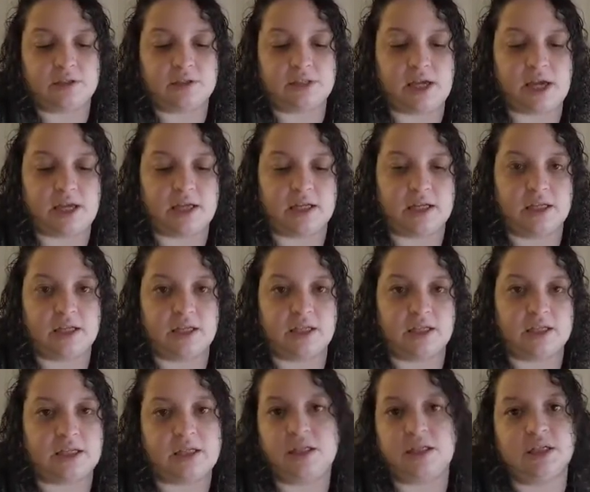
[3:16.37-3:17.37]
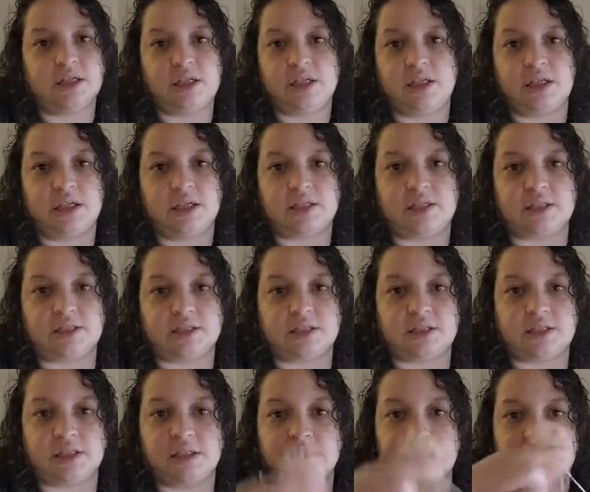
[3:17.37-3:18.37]
tatting, it
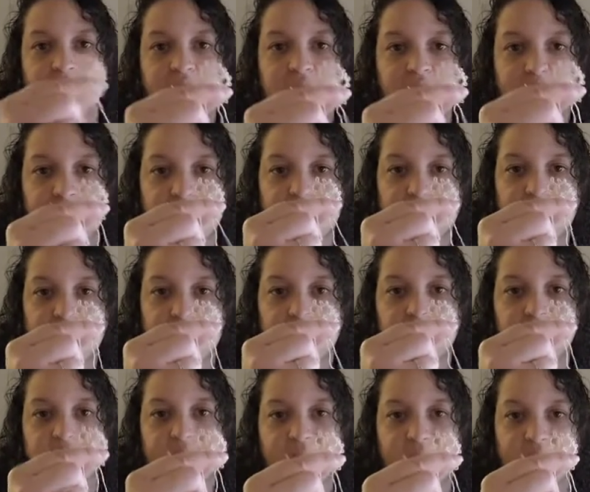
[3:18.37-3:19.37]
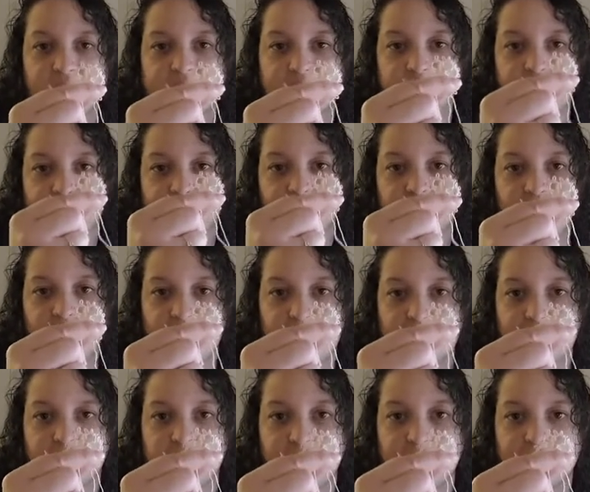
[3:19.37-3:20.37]
doesn't. The size of the
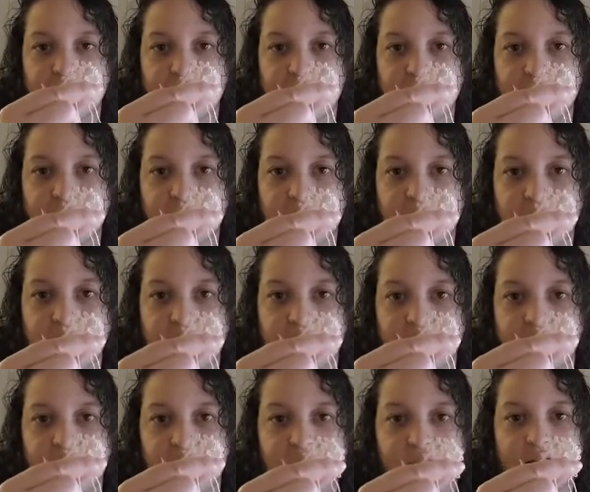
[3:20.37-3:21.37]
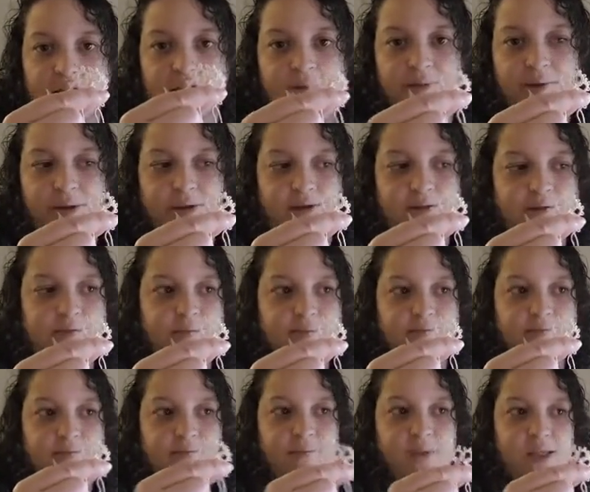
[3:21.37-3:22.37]
thread is what
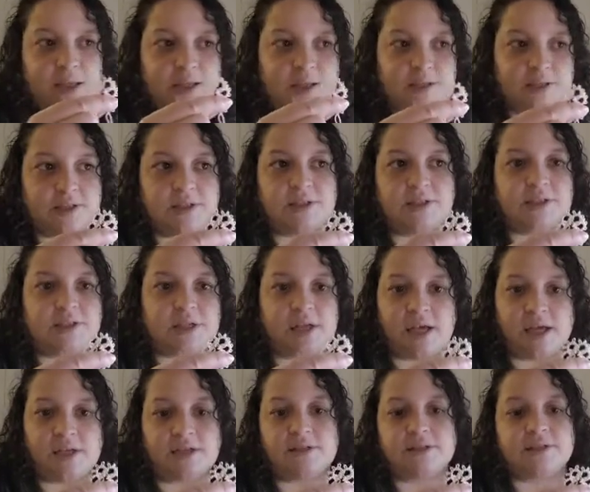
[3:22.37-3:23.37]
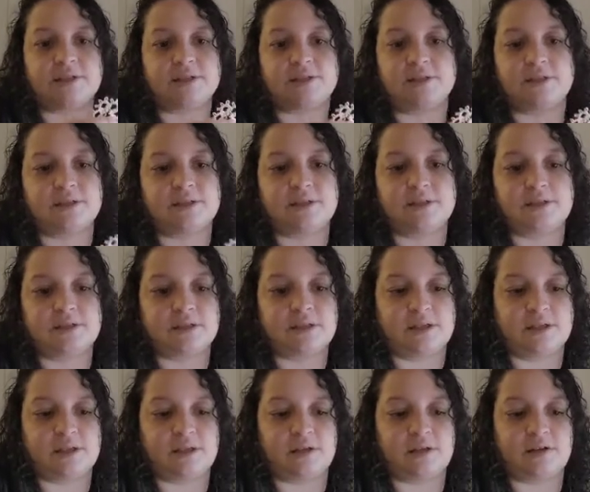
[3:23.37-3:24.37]
makes the size
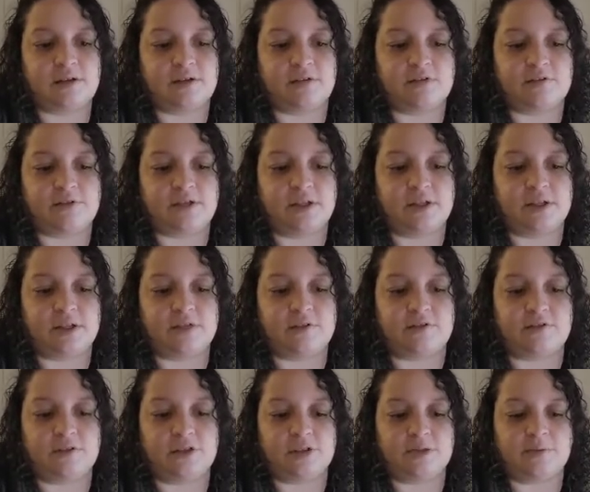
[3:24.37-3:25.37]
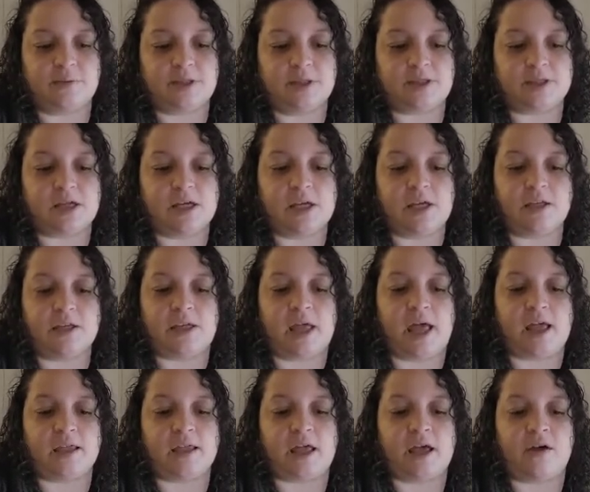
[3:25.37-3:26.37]
of the finished piece.
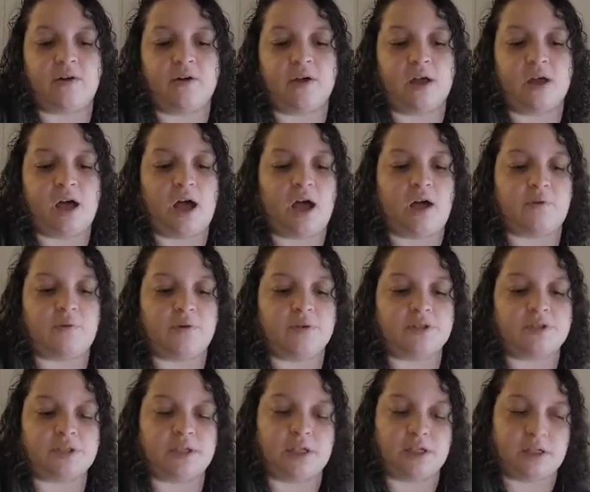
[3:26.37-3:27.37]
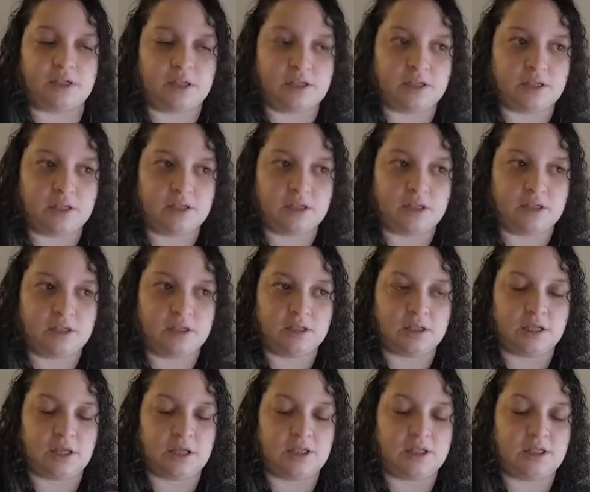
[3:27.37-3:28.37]
That, now, I will say,
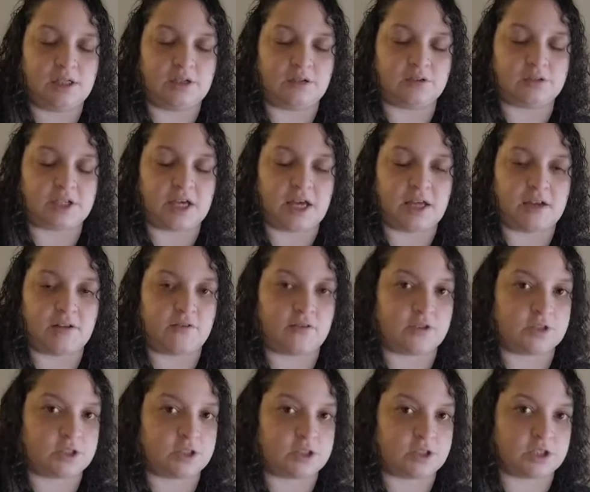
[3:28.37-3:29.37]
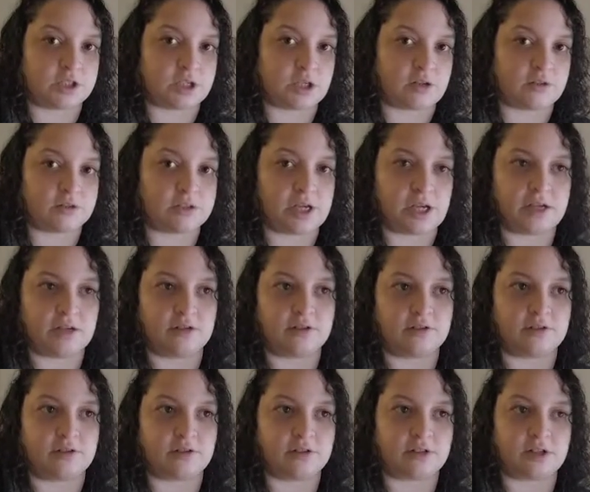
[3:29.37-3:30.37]
a needle tatted versus a shuttle
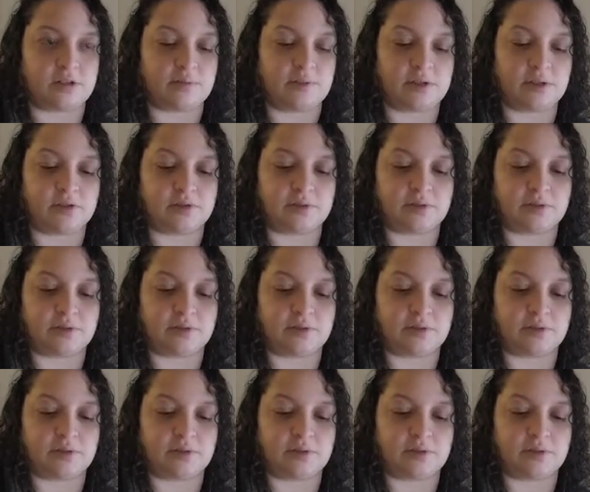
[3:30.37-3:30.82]
tatted, there's going to be